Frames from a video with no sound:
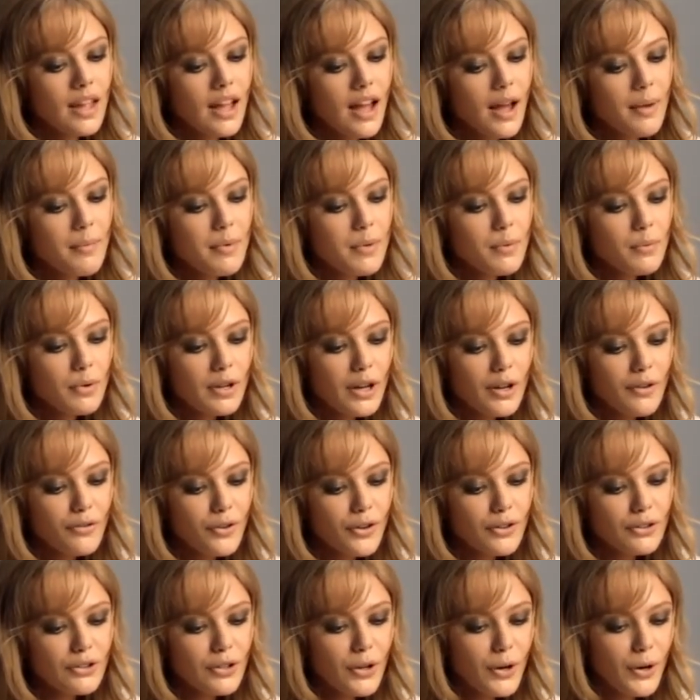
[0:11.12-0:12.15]
I mean, when I
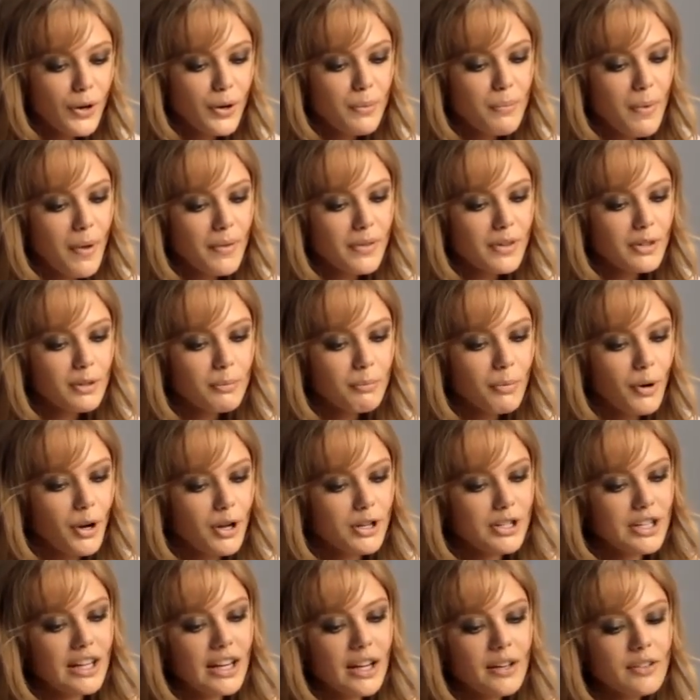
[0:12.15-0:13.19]
first heard about this
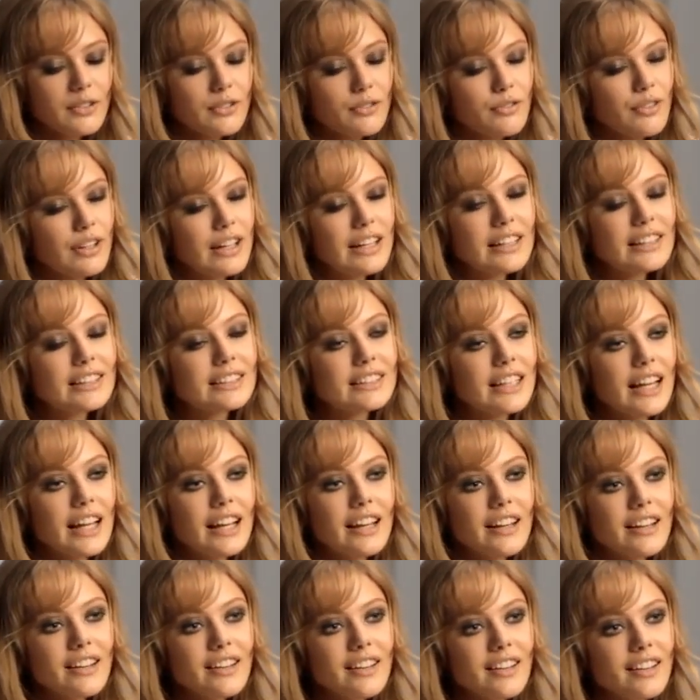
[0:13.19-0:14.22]
project, I was really excited.